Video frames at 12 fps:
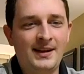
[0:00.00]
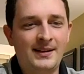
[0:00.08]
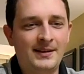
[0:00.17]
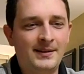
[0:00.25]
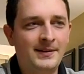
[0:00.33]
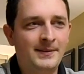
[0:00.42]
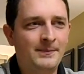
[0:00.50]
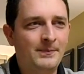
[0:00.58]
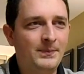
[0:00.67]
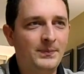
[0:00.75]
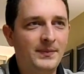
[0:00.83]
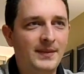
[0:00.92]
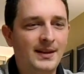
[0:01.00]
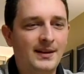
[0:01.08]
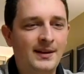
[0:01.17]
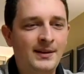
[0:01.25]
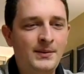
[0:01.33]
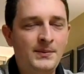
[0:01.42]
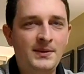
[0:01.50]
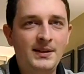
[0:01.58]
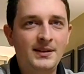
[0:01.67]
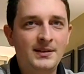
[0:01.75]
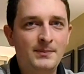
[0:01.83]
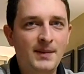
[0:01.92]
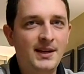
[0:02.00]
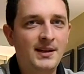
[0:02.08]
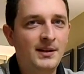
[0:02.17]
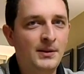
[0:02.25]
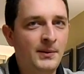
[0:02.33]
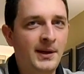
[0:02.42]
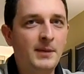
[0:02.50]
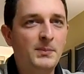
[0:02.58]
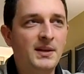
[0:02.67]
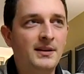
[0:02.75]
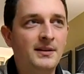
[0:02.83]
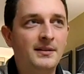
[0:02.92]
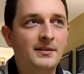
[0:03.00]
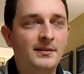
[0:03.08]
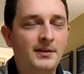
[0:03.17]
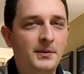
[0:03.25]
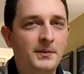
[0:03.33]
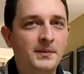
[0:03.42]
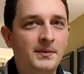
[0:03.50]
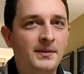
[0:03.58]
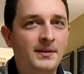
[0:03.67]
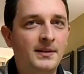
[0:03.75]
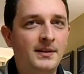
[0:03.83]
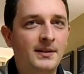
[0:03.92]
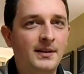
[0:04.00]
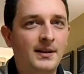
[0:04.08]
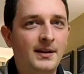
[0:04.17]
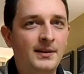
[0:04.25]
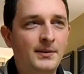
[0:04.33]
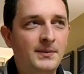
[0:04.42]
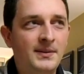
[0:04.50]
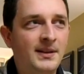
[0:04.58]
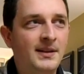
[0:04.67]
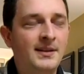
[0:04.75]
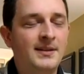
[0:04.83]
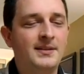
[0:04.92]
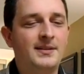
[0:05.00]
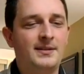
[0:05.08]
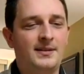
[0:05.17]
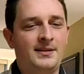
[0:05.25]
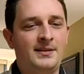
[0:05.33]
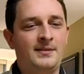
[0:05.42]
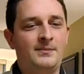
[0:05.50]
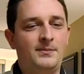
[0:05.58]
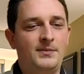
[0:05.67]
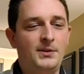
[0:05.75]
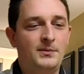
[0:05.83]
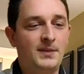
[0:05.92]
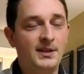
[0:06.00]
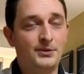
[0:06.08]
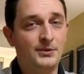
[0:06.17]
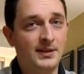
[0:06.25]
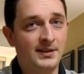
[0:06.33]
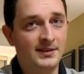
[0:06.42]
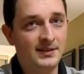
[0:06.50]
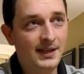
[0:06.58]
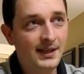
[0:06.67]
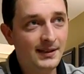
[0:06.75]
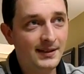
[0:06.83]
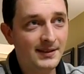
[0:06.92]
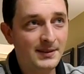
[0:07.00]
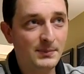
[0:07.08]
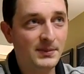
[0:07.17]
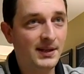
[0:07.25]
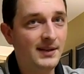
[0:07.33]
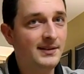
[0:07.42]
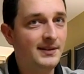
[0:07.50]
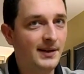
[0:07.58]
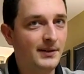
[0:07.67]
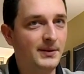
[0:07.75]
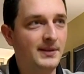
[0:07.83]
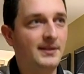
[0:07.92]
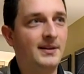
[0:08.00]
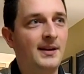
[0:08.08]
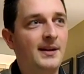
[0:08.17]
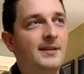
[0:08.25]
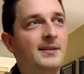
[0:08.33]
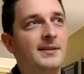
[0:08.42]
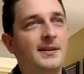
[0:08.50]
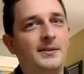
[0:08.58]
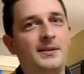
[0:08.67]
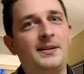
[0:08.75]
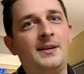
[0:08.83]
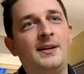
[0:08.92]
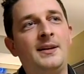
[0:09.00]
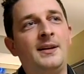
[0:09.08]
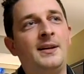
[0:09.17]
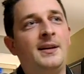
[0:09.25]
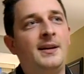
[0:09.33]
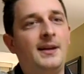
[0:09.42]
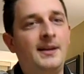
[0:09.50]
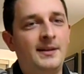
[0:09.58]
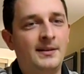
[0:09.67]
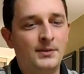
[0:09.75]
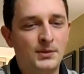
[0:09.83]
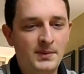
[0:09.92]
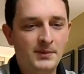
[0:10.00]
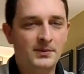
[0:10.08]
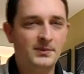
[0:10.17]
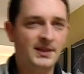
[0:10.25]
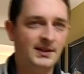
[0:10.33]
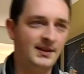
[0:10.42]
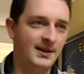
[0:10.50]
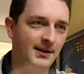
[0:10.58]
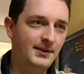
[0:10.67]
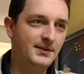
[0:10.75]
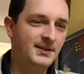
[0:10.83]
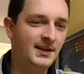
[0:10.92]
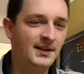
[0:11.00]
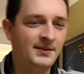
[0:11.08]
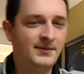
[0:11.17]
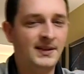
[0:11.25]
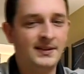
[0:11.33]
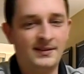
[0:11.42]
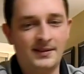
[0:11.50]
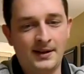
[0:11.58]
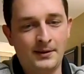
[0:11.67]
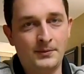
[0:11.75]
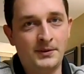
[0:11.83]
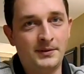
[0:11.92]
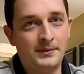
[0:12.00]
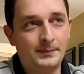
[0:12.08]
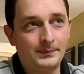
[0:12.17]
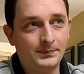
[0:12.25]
that. I don't think it's making you happy, though. I don't think it is. And you might try to say it is, but I doubt it. I highly doubt it. And there's people be on the other side of the fence that will